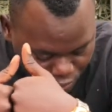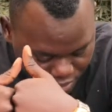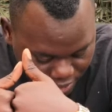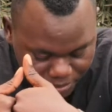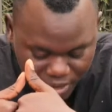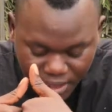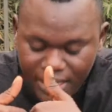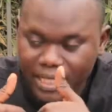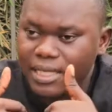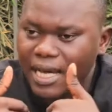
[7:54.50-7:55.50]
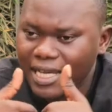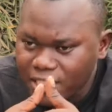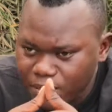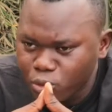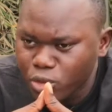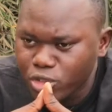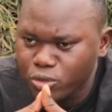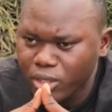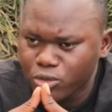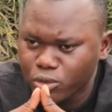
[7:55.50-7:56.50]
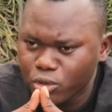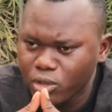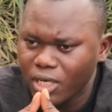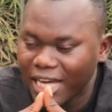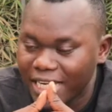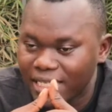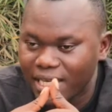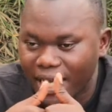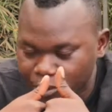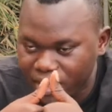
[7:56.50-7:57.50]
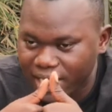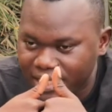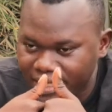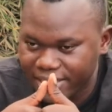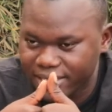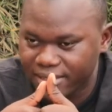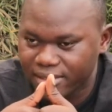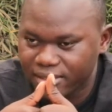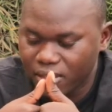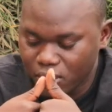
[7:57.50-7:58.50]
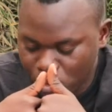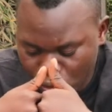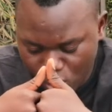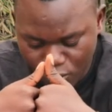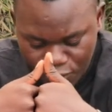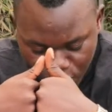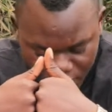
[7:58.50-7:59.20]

to tell me. Ask me what you want to know, and I will address it. So, for